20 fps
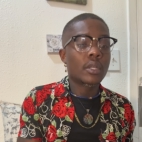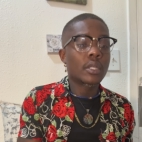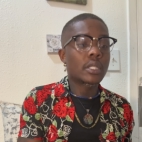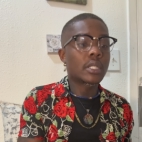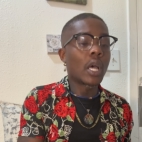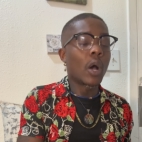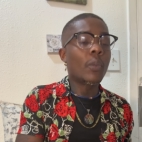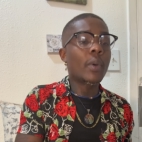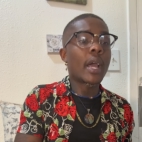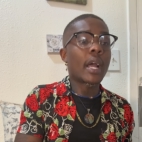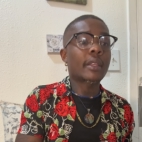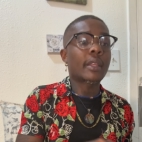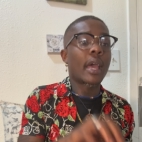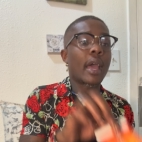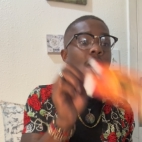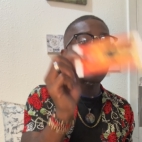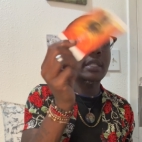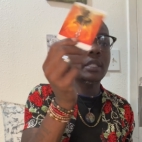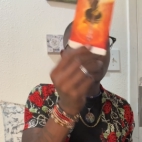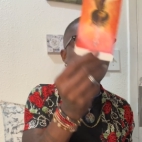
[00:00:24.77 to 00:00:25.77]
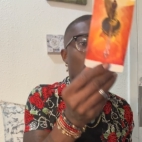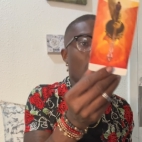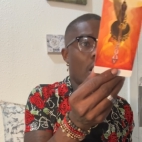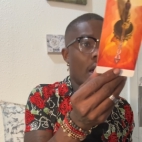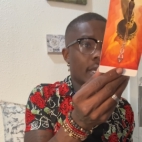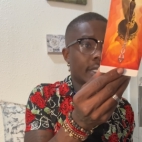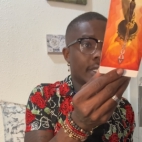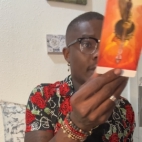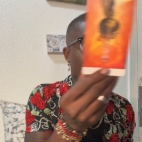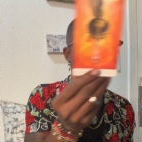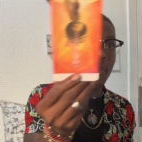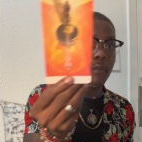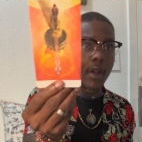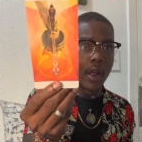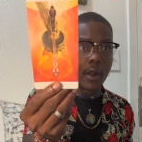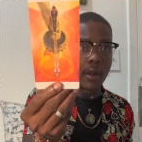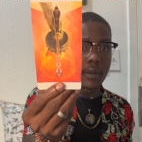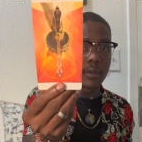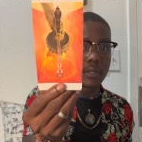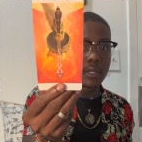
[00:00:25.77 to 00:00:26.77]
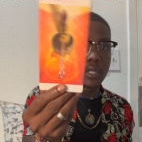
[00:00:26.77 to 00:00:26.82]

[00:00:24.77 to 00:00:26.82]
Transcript: So we got the Ace of Wands in reverse.